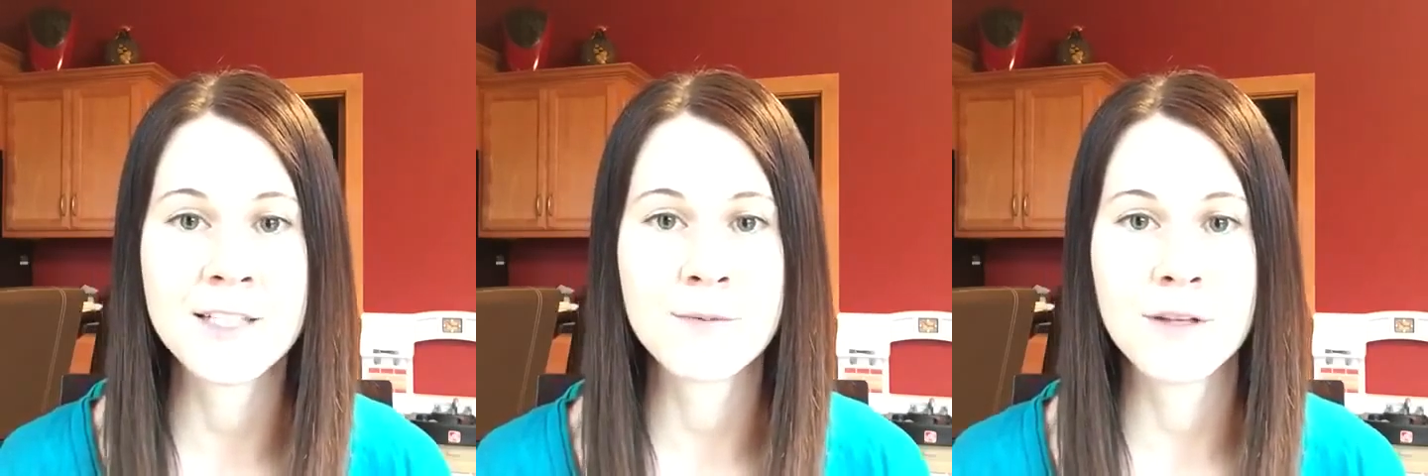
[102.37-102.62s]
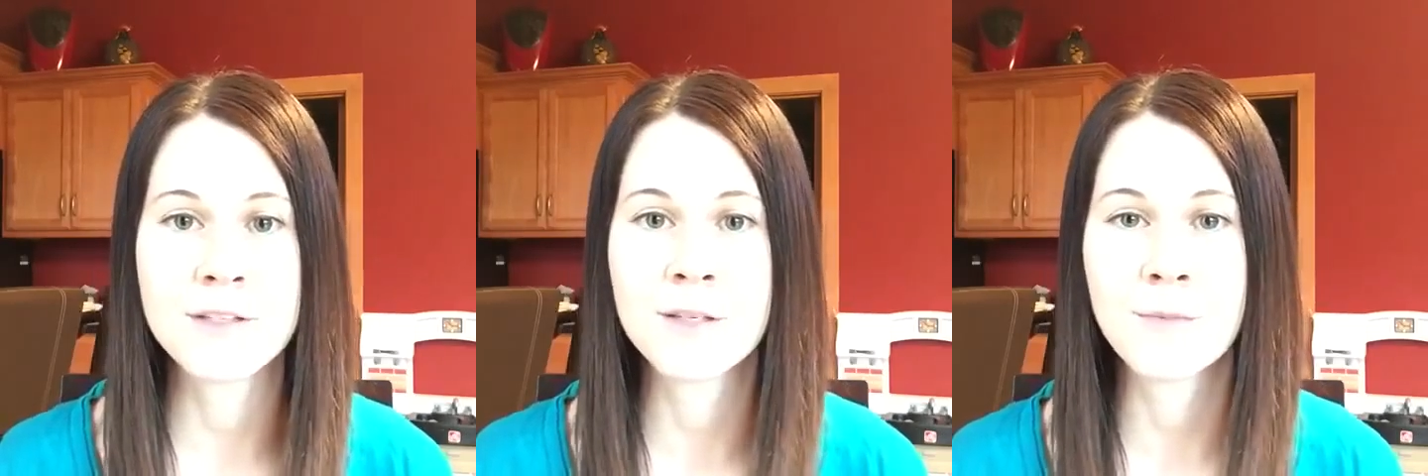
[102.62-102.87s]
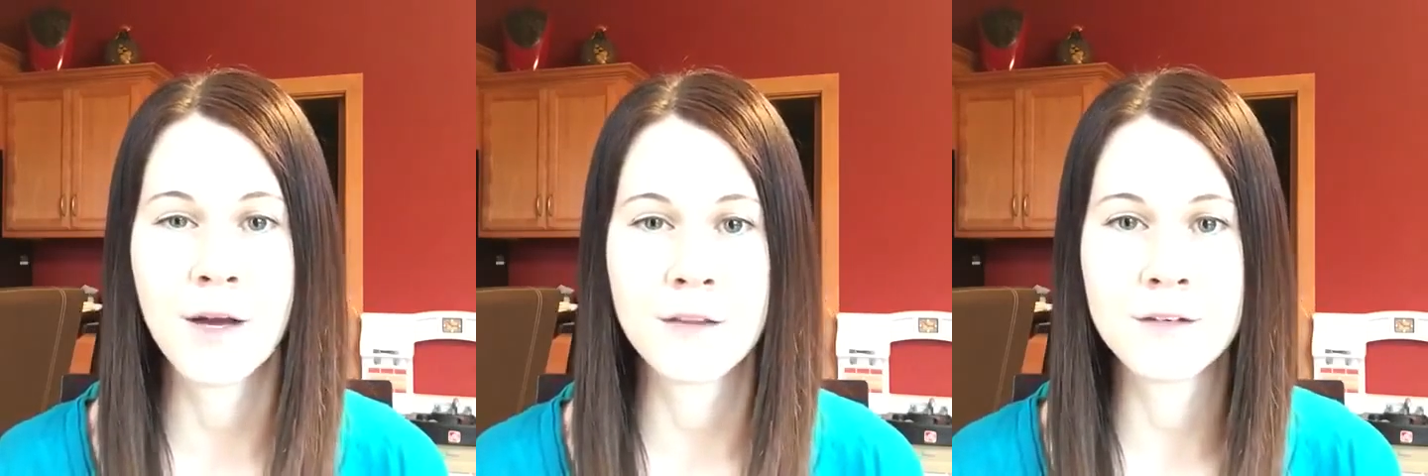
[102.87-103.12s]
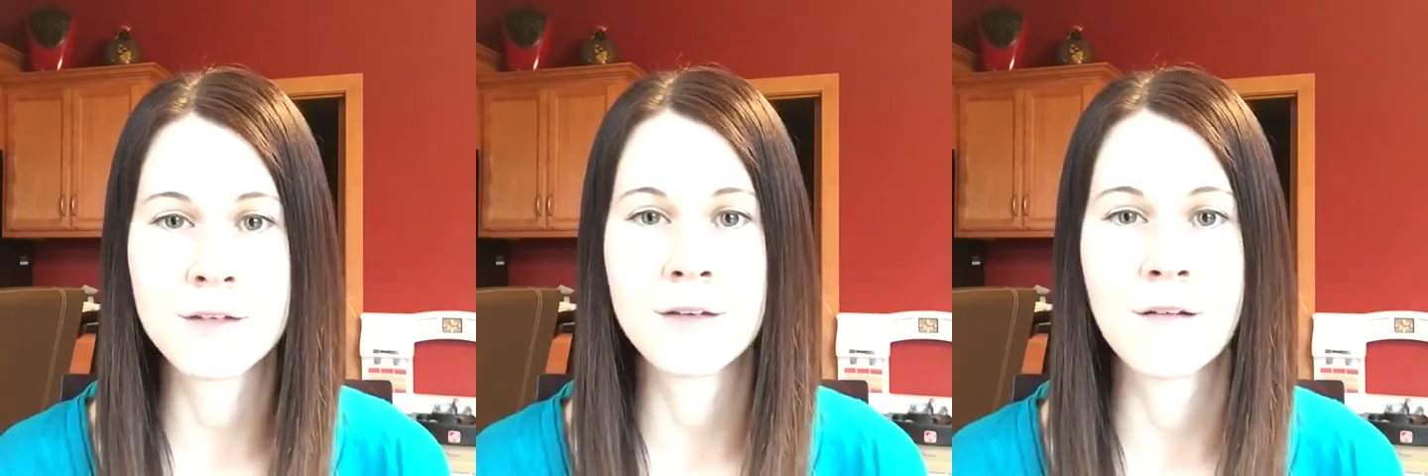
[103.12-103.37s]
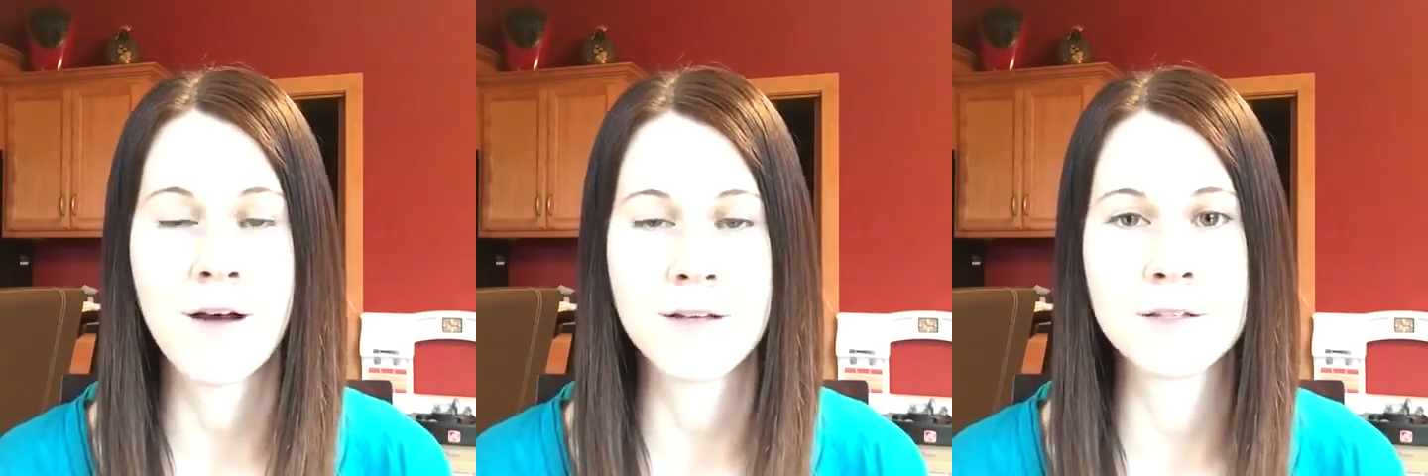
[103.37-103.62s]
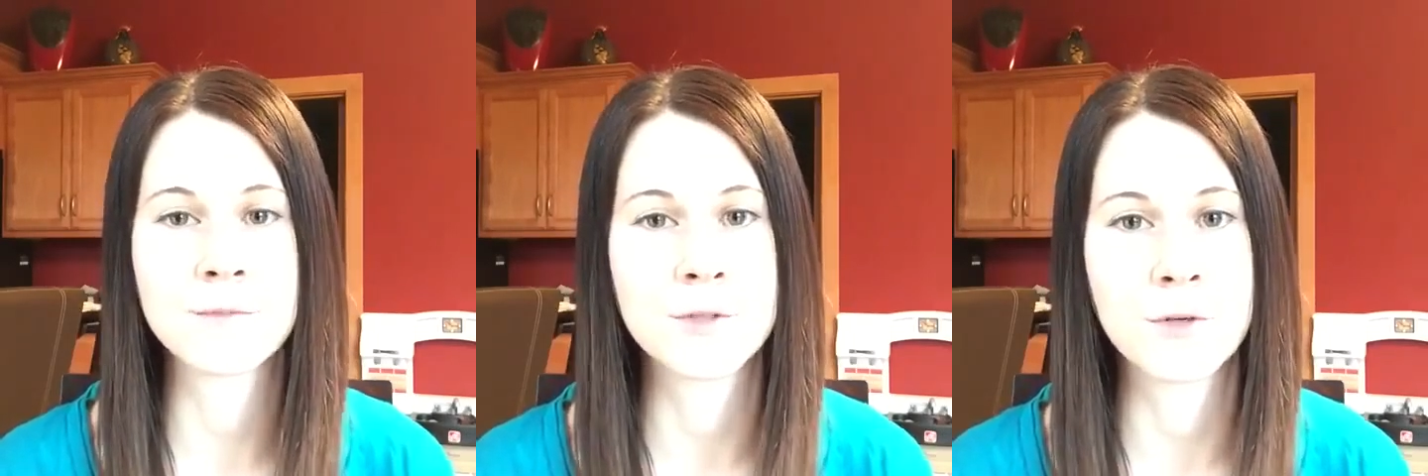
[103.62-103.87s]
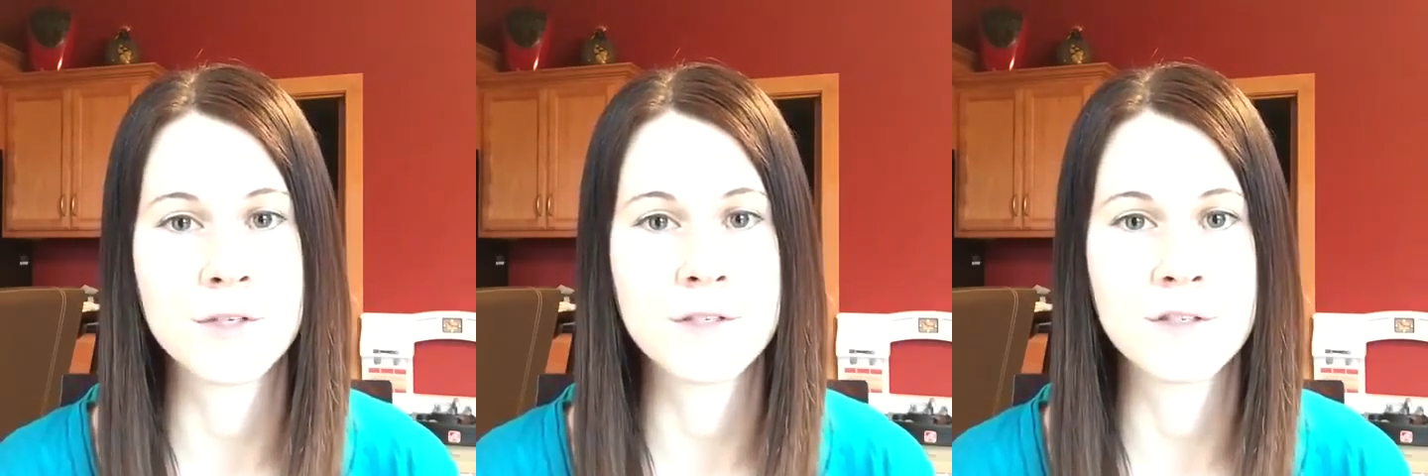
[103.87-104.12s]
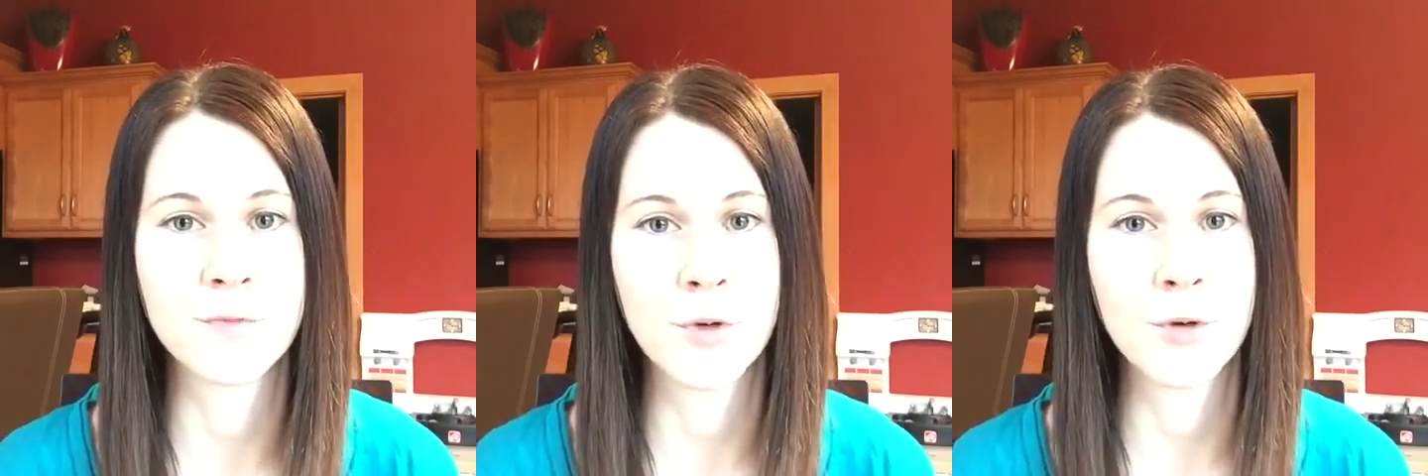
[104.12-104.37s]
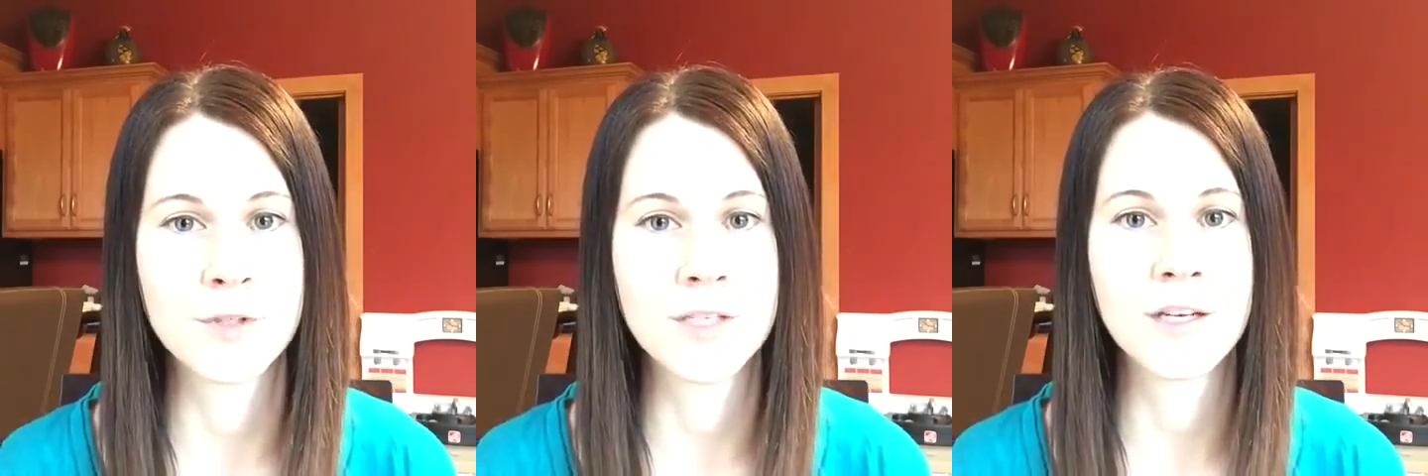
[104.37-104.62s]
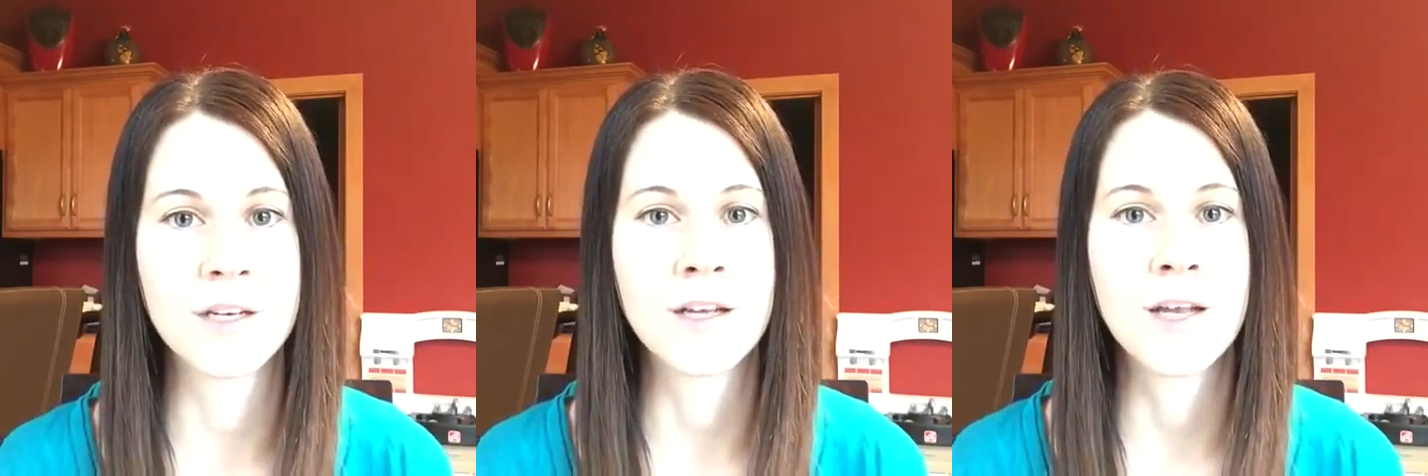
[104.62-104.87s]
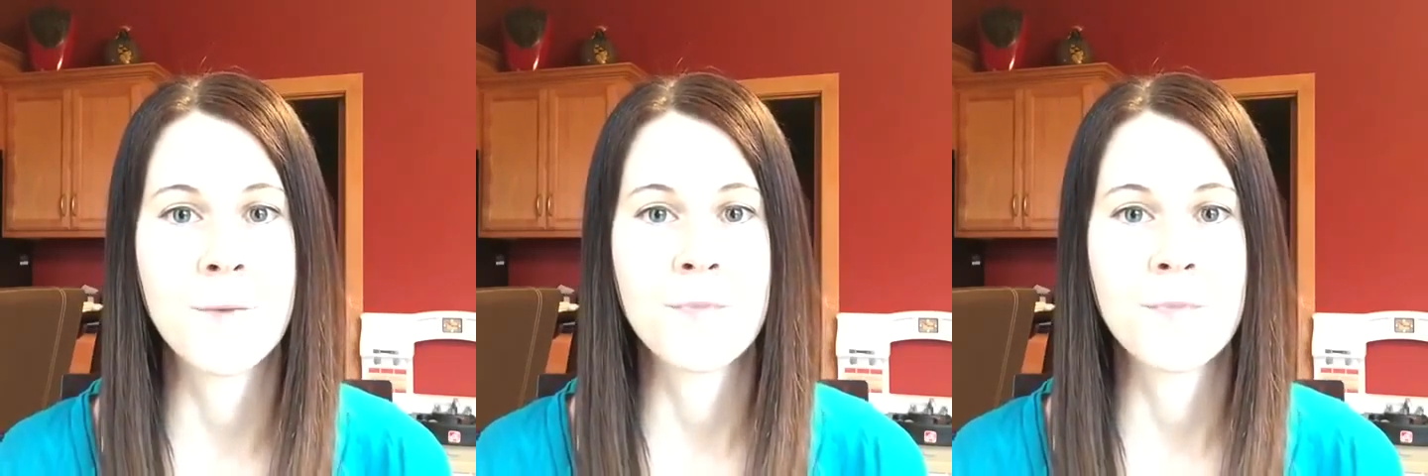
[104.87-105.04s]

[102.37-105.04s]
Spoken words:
as well as some other awesome sources of protein